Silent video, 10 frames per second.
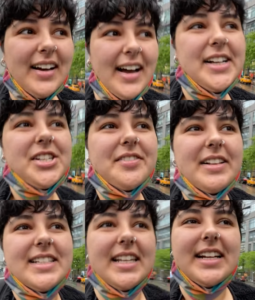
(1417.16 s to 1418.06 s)
I actually
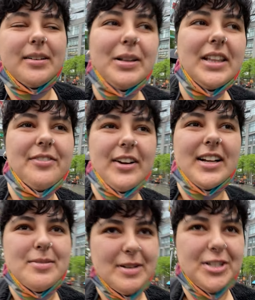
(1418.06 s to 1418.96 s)
realized that I completely
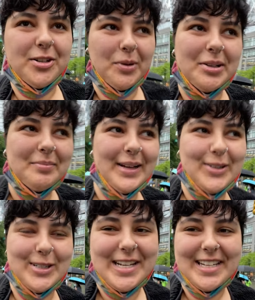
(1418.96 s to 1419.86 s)
forgot to mention what my
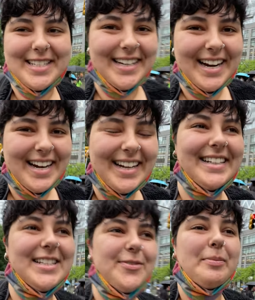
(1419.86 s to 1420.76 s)
critique is tonight, and
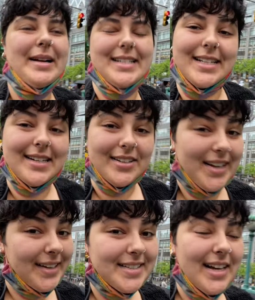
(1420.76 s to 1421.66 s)
it's for my textile
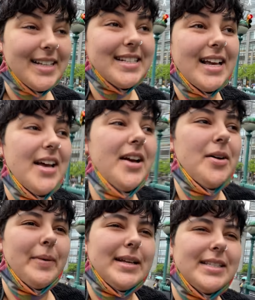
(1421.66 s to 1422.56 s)
science class.
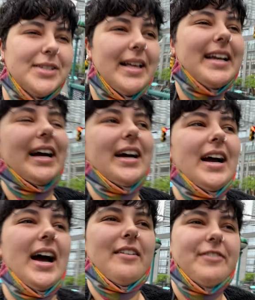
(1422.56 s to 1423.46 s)
We had to do like
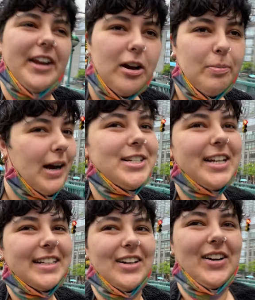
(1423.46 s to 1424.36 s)
a video
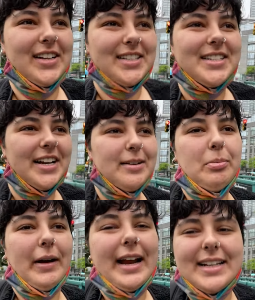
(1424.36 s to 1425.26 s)
project on a sustainable
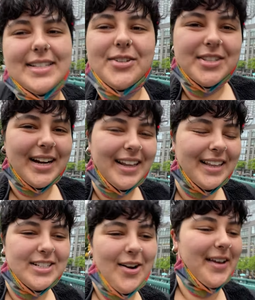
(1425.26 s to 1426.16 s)
brand, so just kind of
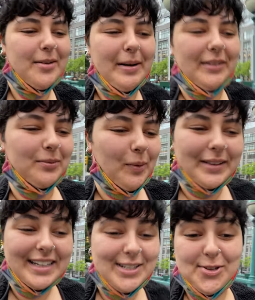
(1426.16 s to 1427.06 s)
like talking about
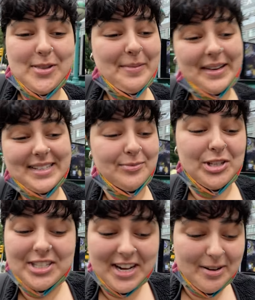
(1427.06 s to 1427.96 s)
what they do that makes them
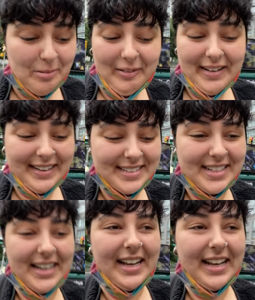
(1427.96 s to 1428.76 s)
sustainable, and